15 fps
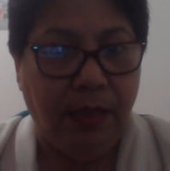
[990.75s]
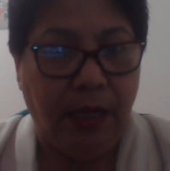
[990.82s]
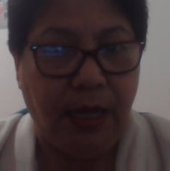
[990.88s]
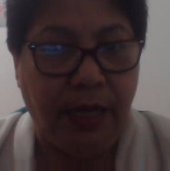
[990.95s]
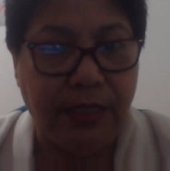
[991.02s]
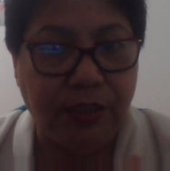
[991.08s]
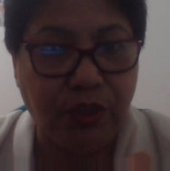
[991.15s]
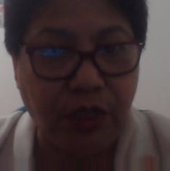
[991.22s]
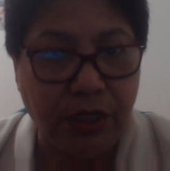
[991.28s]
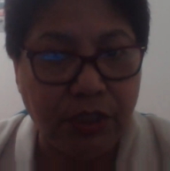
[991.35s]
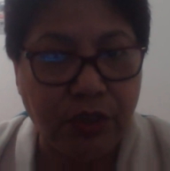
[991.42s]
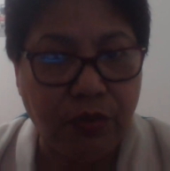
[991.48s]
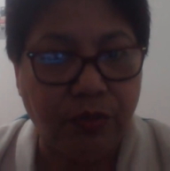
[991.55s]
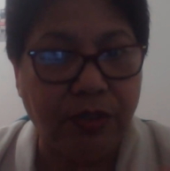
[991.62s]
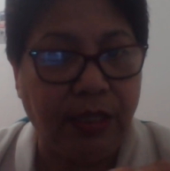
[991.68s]
I
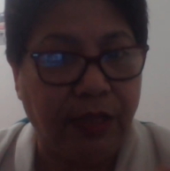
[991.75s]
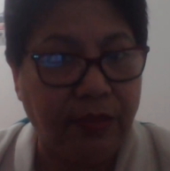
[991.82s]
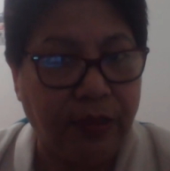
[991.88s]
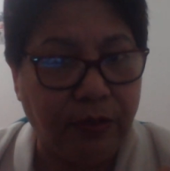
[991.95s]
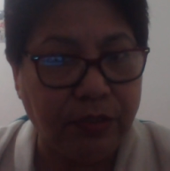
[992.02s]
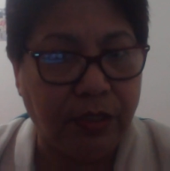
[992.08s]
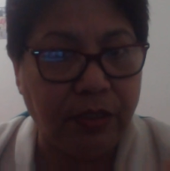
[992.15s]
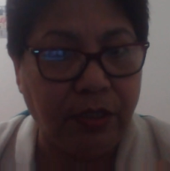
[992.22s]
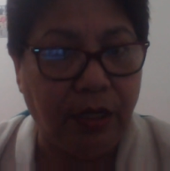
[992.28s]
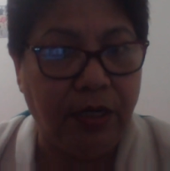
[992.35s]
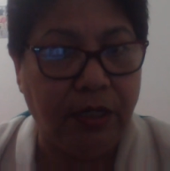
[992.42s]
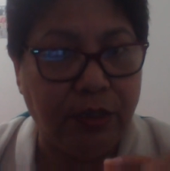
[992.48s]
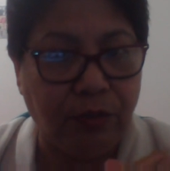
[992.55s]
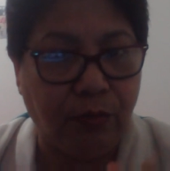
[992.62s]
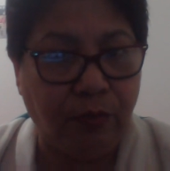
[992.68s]
charge you
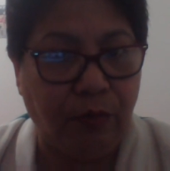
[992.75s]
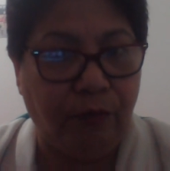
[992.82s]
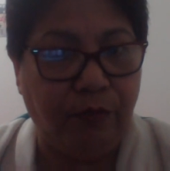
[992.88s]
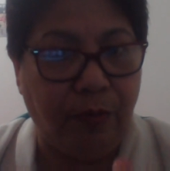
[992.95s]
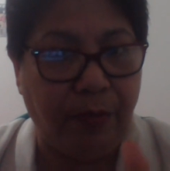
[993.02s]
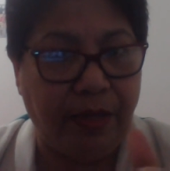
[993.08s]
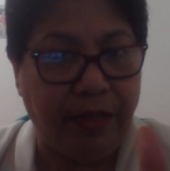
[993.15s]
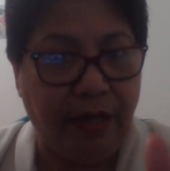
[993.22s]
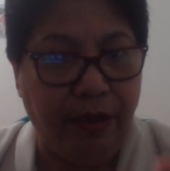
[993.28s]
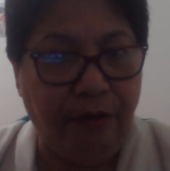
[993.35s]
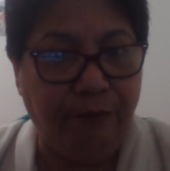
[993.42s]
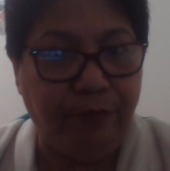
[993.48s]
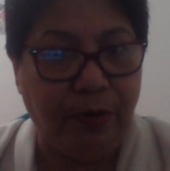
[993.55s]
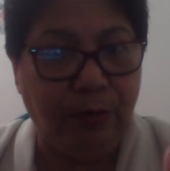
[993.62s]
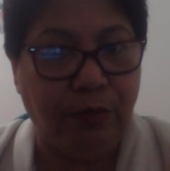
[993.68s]
$10,000 to cover my airfare,